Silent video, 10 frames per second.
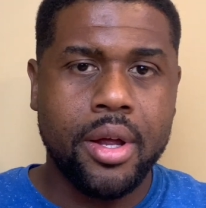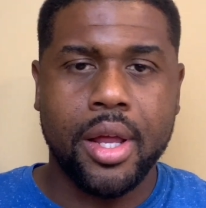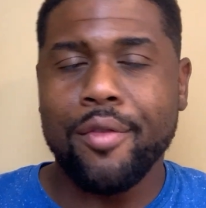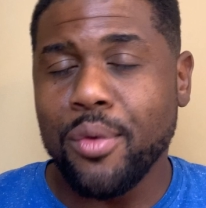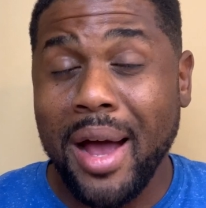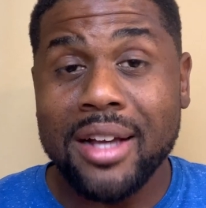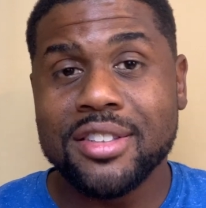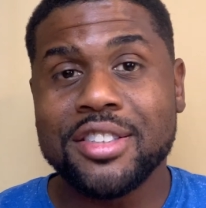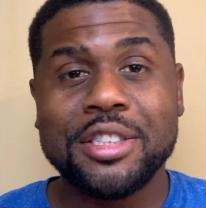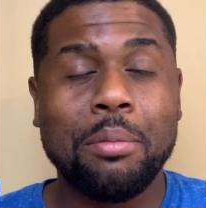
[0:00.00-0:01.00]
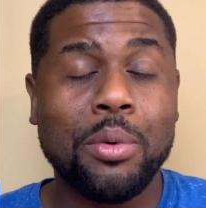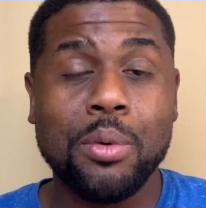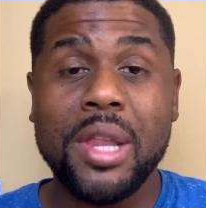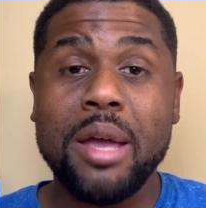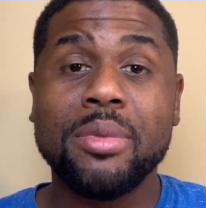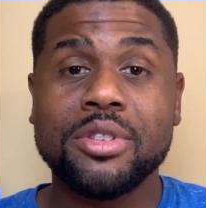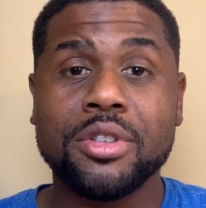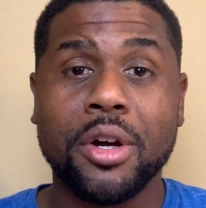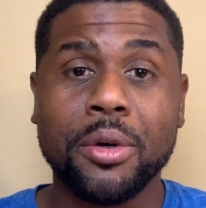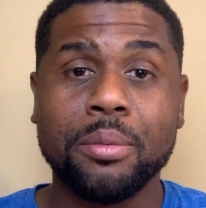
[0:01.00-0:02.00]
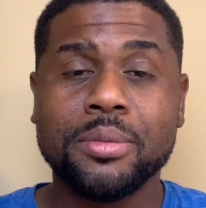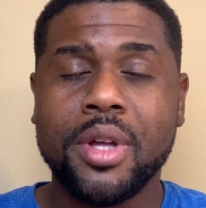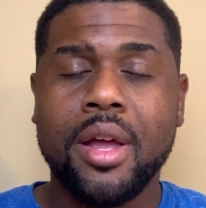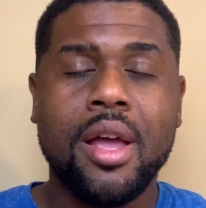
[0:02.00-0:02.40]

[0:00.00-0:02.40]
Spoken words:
Give you guys a simple layman's term.